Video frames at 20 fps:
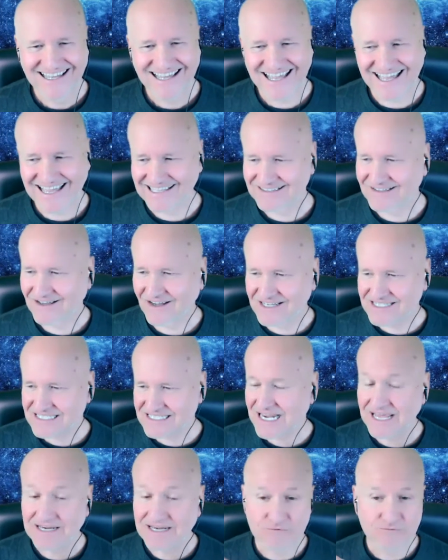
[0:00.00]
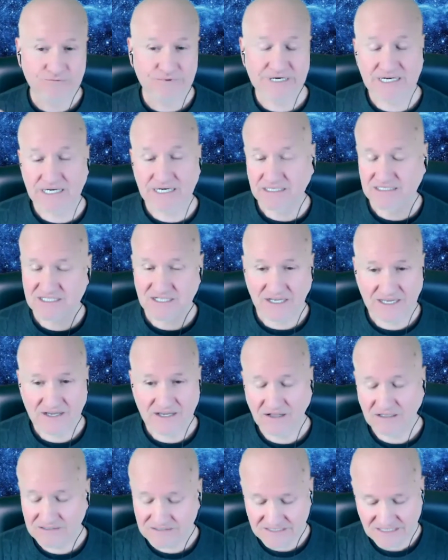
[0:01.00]
And I started reading
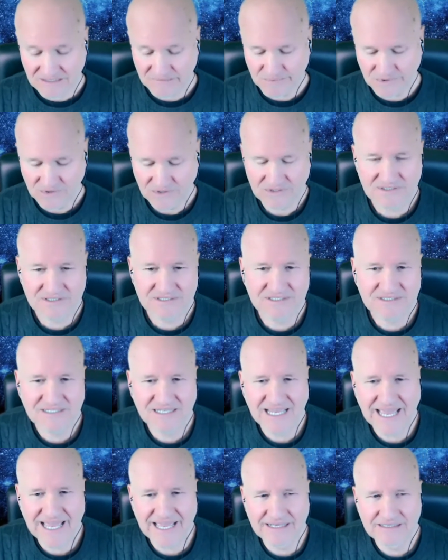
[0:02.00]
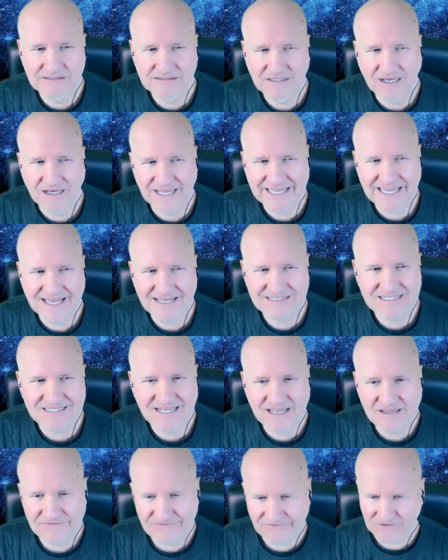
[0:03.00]
psychology books, and I can't
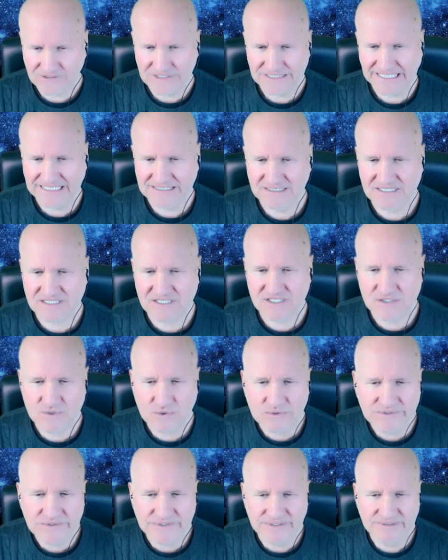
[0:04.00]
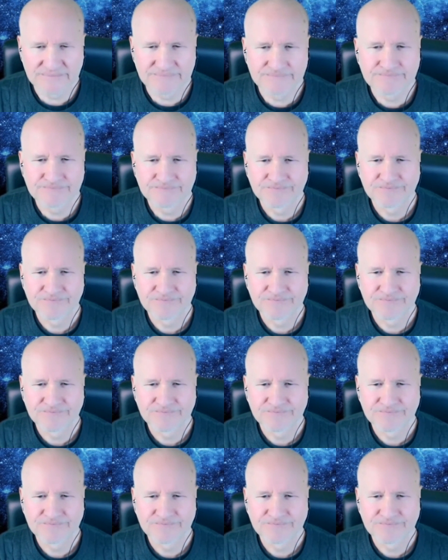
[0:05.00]
say I fully understood them,